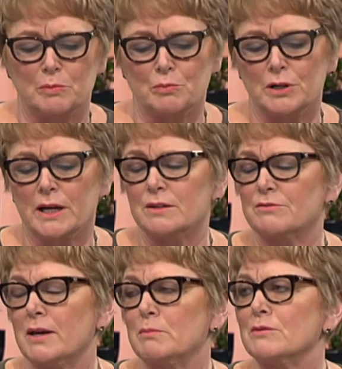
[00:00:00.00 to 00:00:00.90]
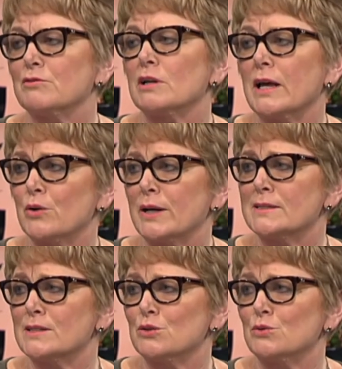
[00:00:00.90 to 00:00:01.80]
Brennan family for allowing
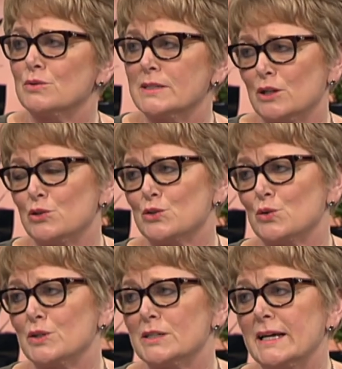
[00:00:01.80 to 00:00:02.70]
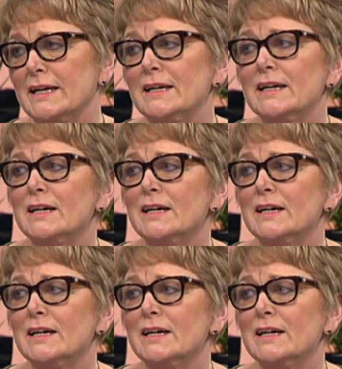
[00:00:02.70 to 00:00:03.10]
us to tell her story today.